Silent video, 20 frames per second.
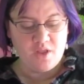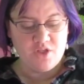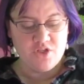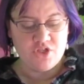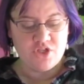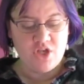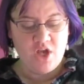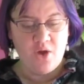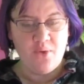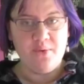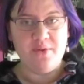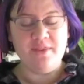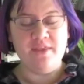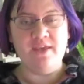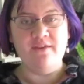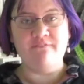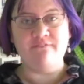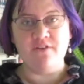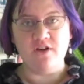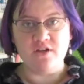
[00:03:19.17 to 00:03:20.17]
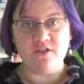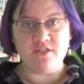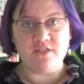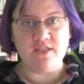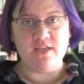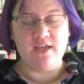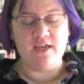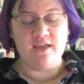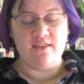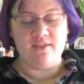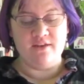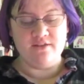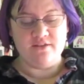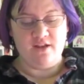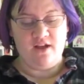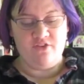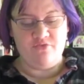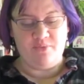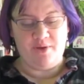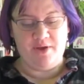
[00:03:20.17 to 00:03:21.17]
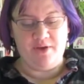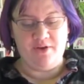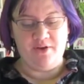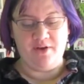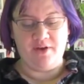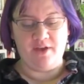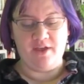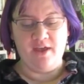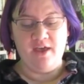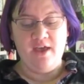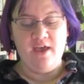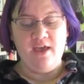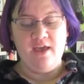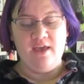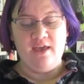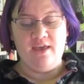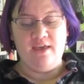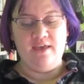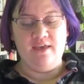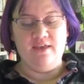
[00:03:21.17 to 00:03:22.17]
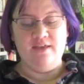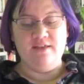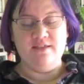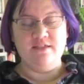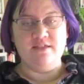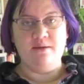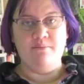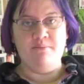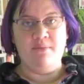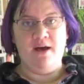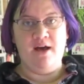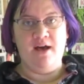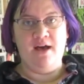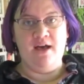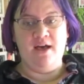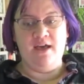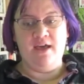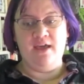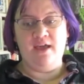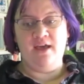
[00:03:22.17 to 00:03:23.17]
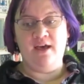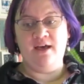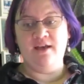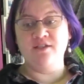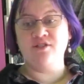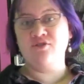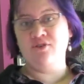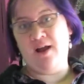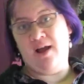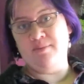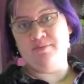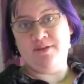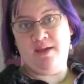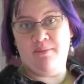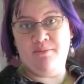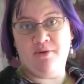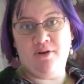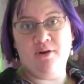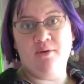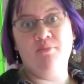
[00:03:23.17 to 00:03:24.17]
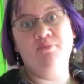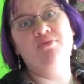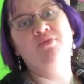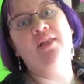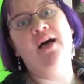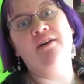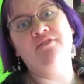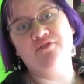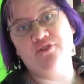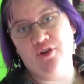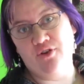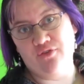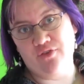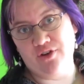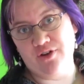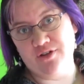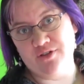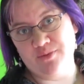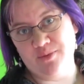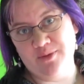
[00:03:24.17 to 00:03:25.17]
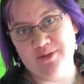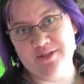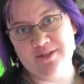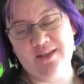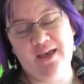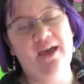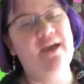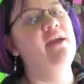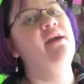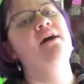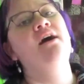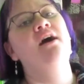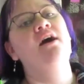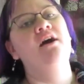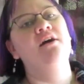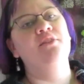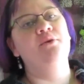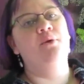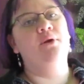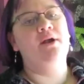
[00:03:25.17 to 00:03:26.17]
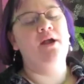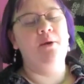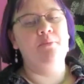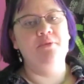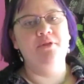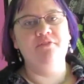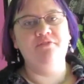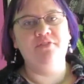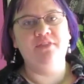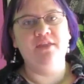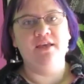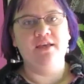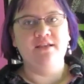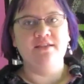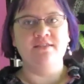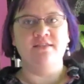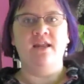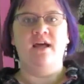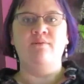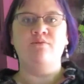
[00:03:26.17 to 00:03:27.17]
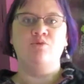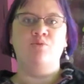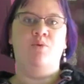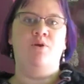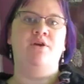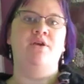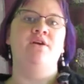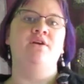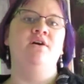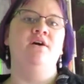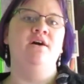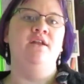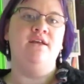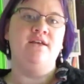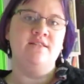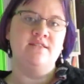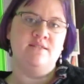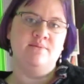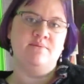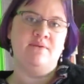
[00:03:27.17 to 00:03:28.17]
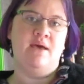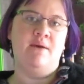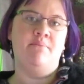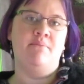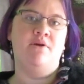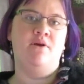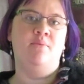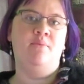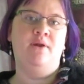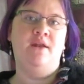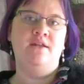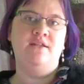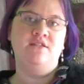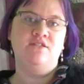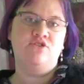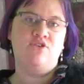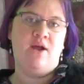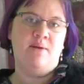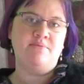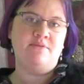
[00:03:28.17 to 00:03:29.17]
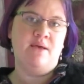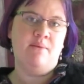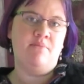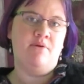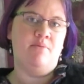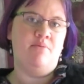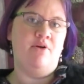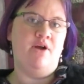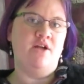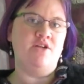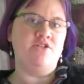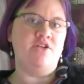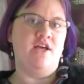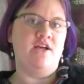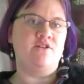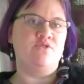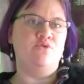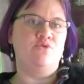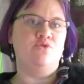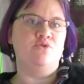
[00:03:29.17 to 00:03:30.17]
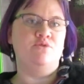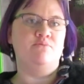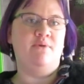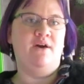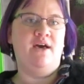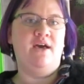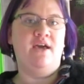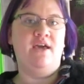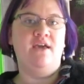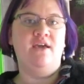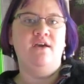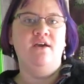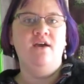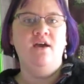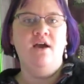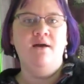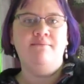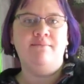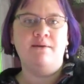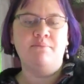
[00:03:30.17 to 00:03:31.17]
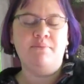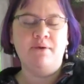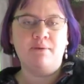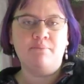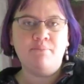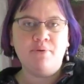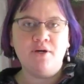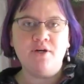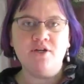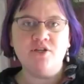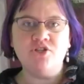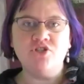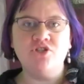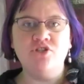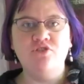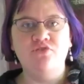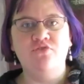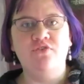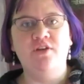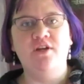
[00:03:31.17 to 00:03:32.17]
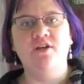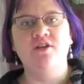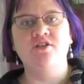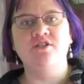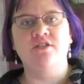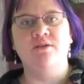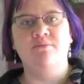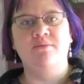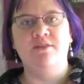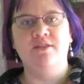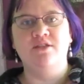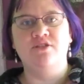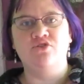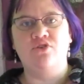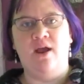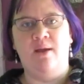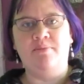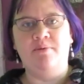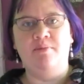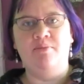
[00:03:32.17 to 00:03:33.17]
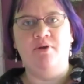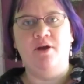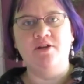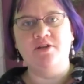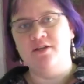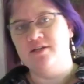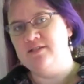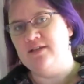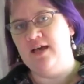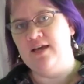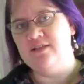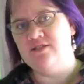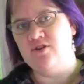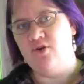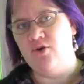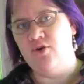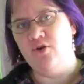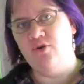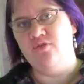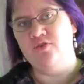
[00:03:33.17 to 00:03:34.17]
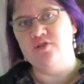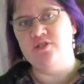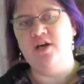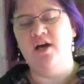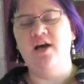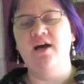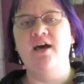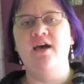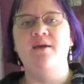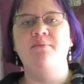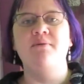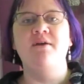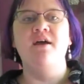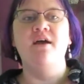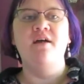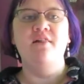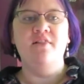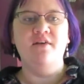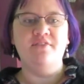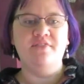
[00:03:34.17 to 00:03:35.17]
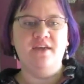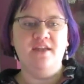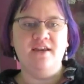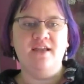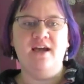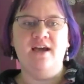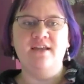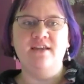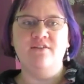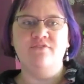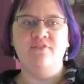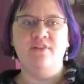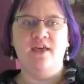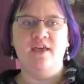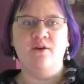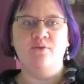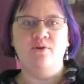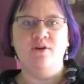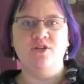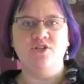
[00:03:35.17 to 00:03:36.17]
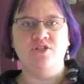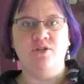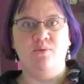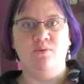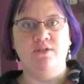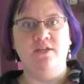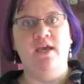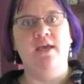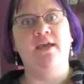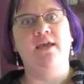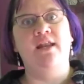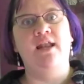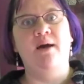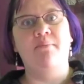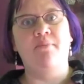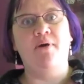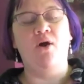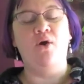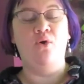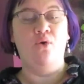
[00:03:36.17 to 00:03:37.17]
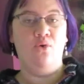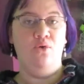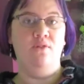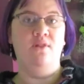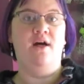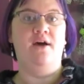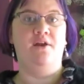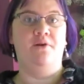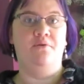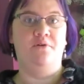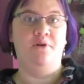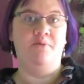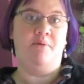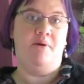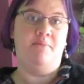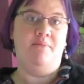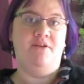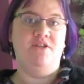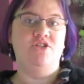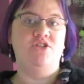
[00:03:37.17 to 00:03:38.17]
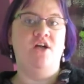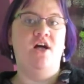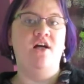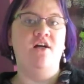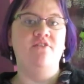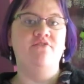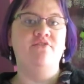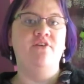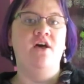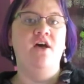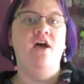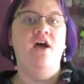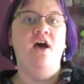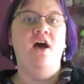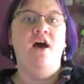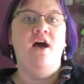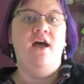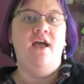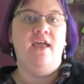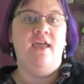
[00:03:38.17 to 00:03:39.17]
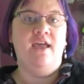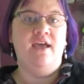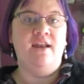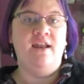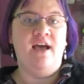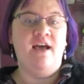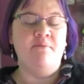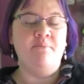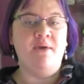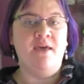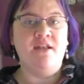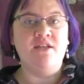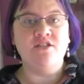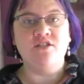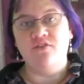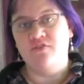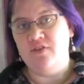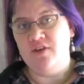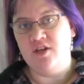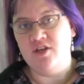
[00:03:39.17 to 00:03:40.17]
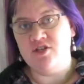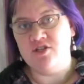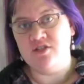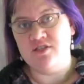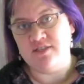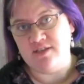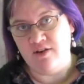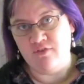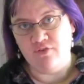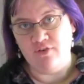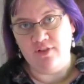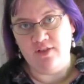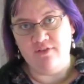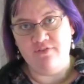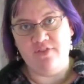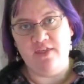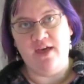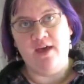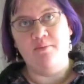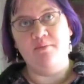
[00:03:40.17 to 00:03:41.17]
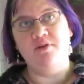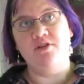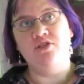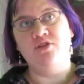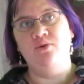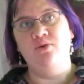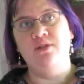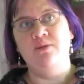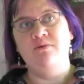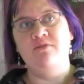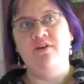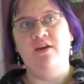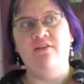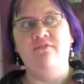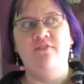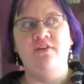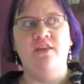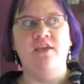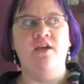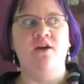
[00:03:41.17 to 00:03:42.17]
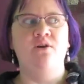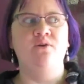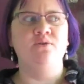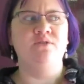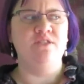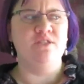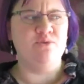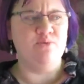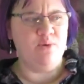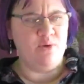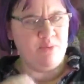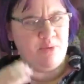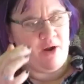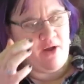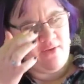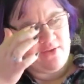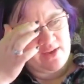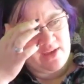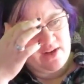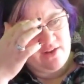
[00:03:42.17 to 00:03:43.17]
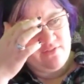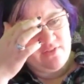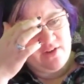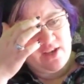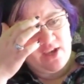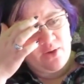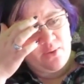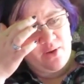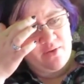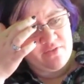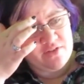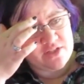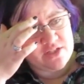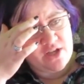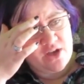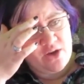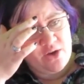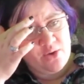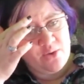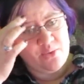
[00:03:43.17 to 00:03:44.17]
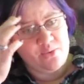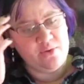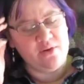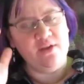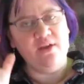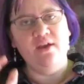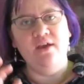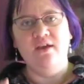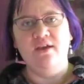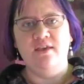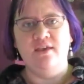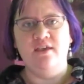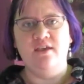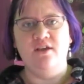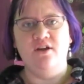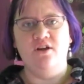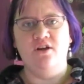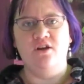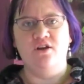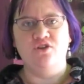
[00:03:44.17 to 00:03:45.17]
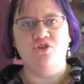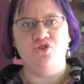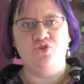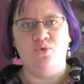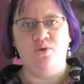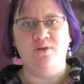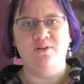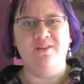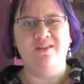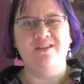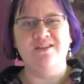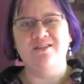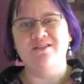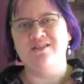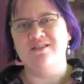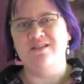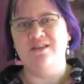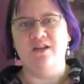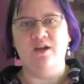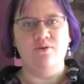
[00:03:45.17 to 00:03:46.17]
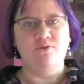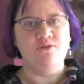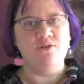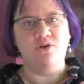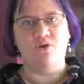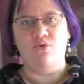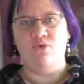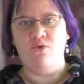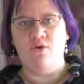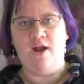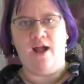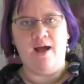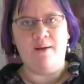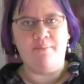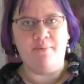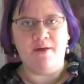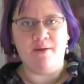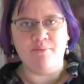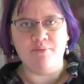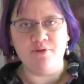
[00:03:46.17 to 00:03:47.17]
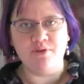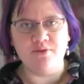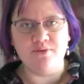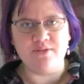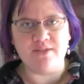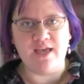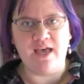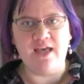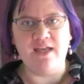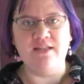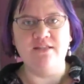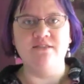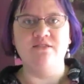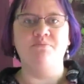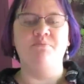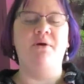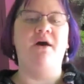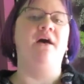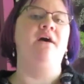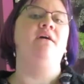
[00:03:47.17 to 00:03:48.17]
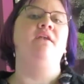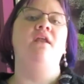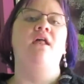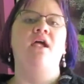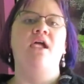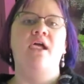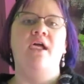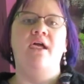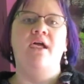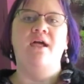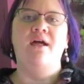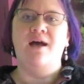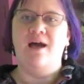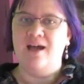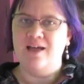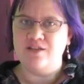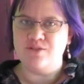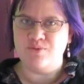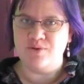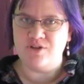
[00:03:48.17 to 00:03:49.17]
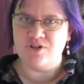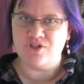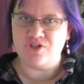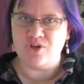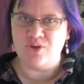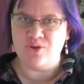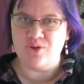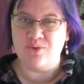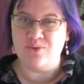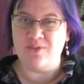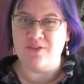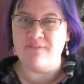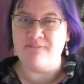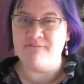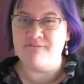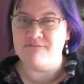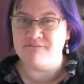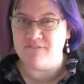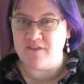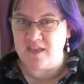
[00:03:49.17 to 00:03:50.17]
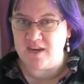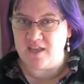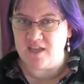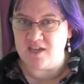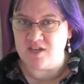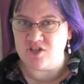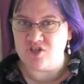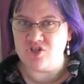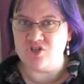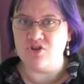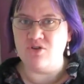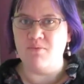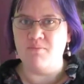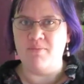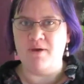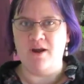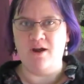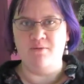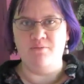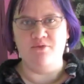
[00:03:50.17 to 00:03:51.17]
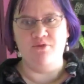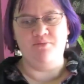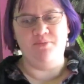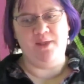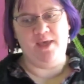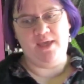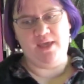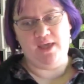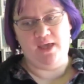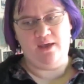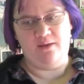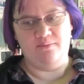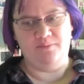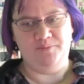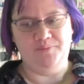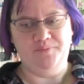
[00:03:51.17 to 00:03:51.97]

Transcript: So, the first thing that is off my hook is my uh, Scraptember leftovers, we'll say. There were a couple of things that I was working on in September when I did Scraptember projects, which was my, my big push to finish some of these scrappy projects I had started over time that then kind of languished and were taking up a whole lot of room on my shelf. And I managed to finish several of them. Two of them have had videos. This one will probably get a video of its own here shortly, just, you know, to wrap up loose ends. But I just wanted to show you the finished Better Mood Blanket